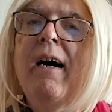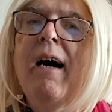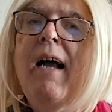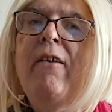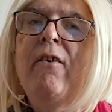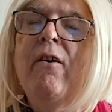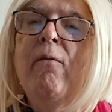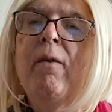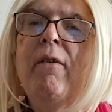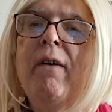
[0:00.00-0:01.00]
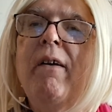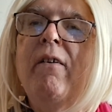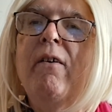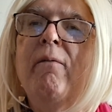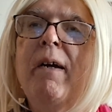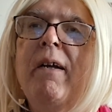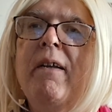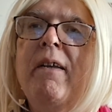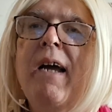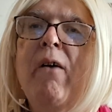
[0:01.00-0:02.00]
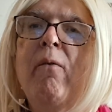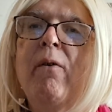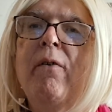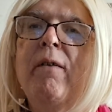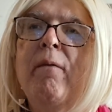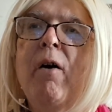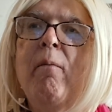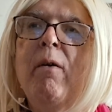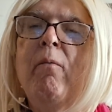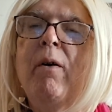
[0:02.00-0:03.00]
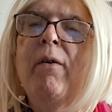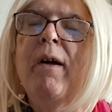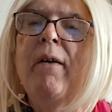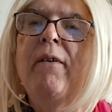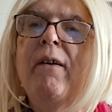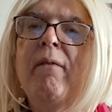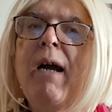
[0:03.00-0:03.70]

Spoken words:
I sort of was like in the tech world, development world, and other stuff.